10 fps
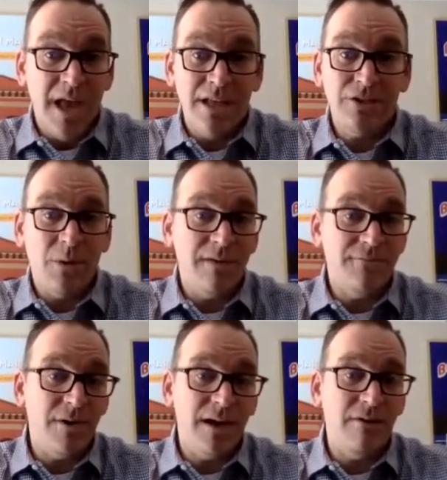And so
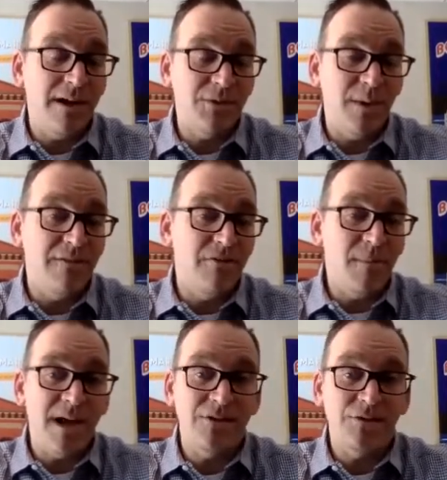after I graduated from
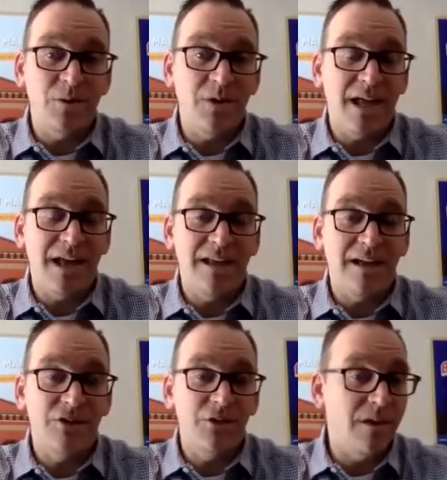high school,
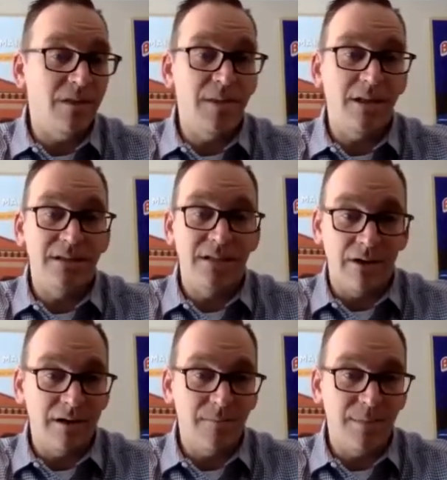I joined the
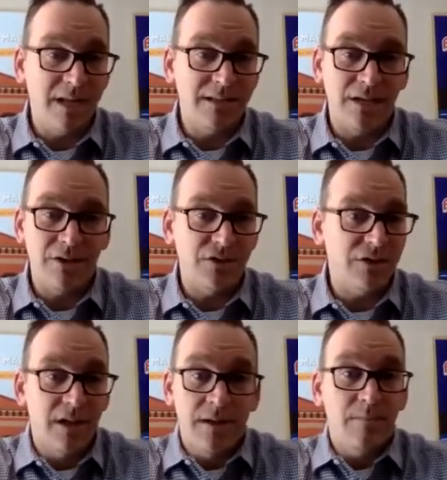military because
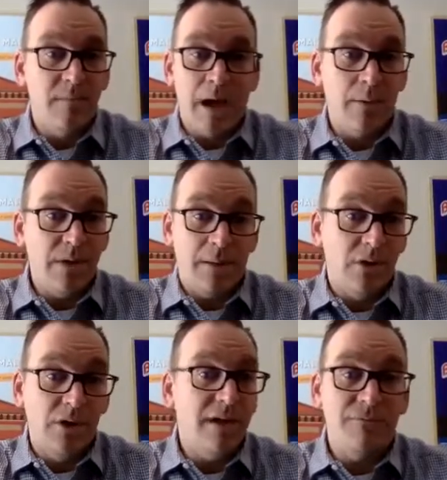I'm
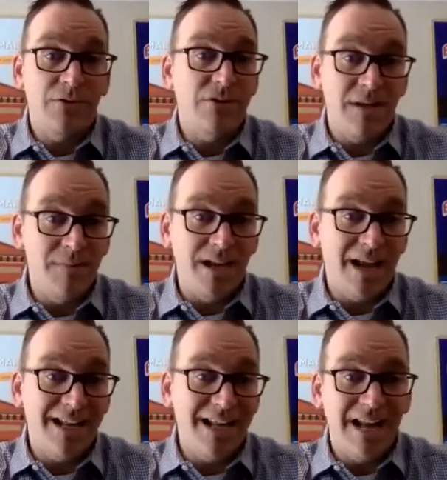looking for something.
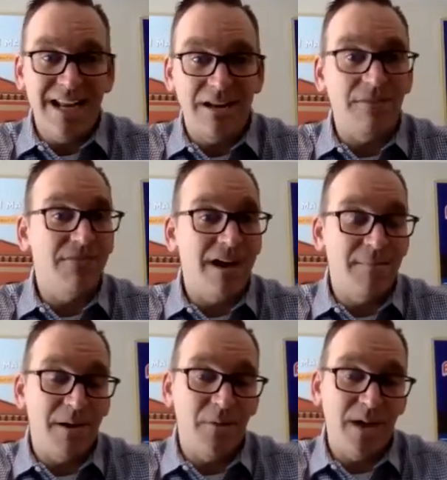I needed to find
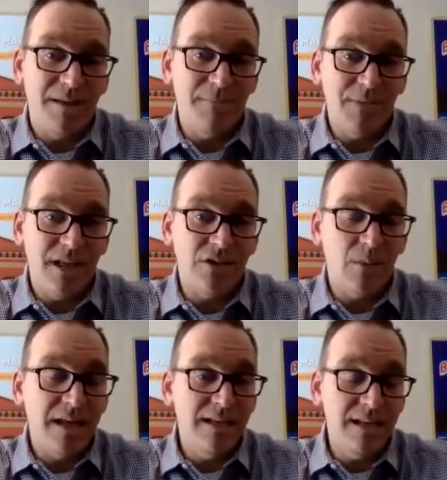my way. And so
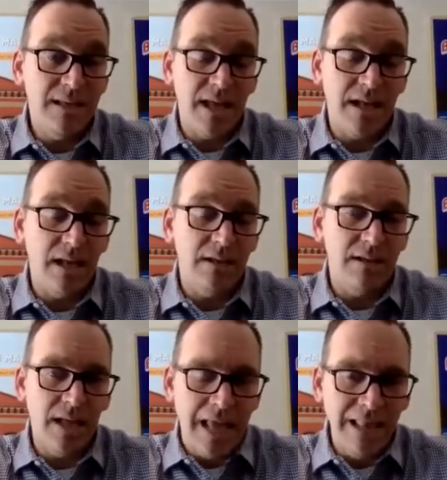I did that. And
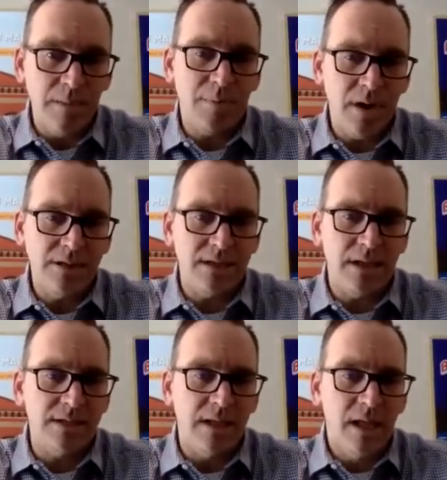in the
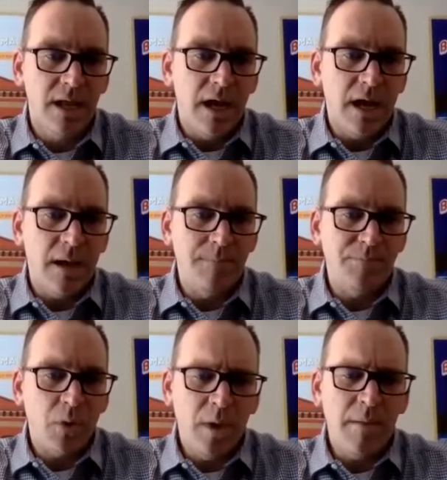process,
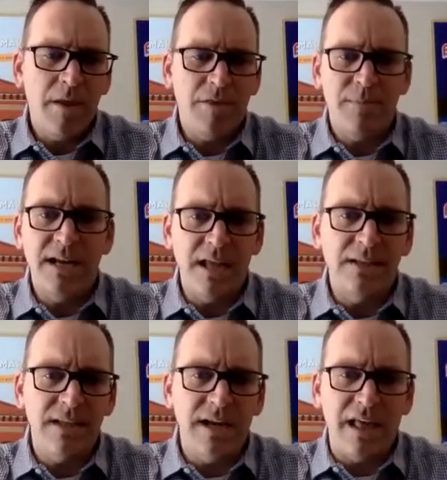well, about 3
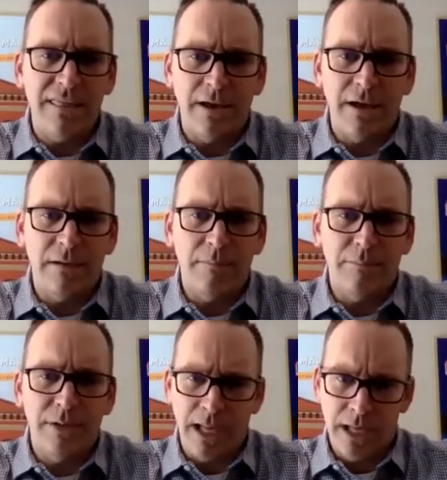days in, I thought,
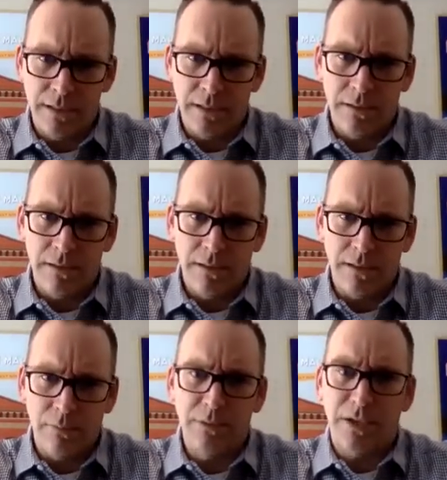planned
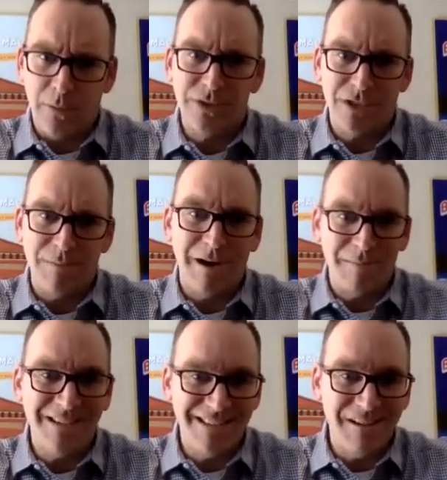with the question mark
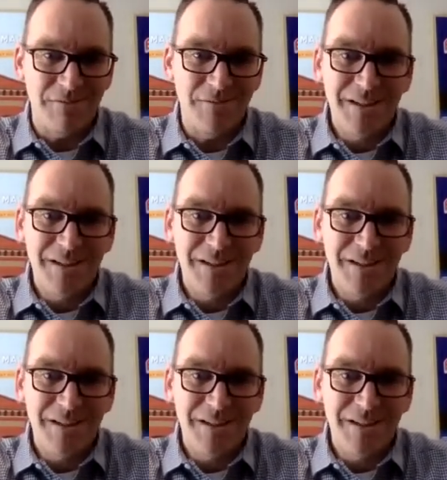myself.